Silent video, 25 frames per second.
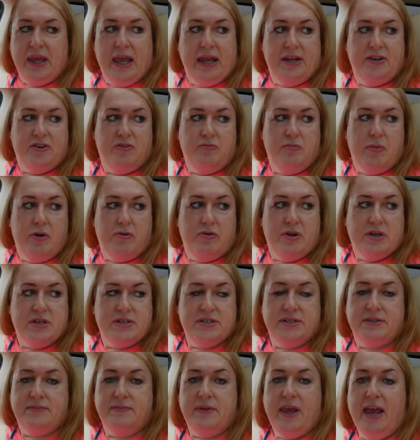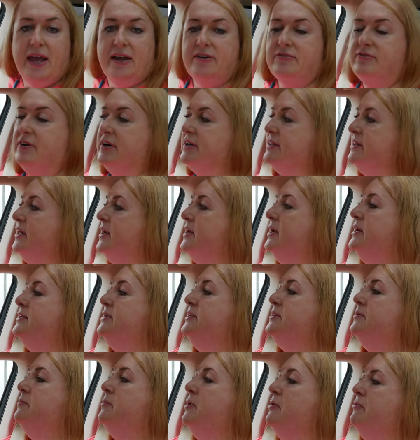aid of mirrors? Yeah, fuck that, I
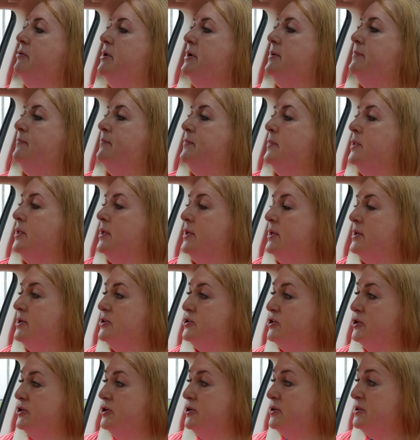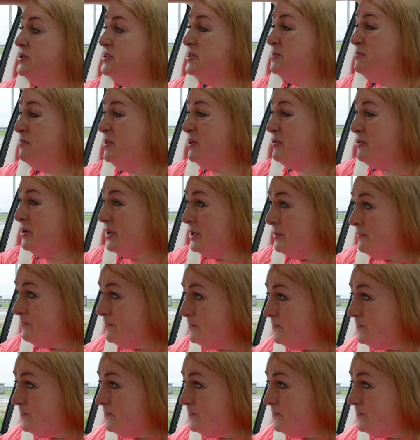need a mirror. So here is a mirror,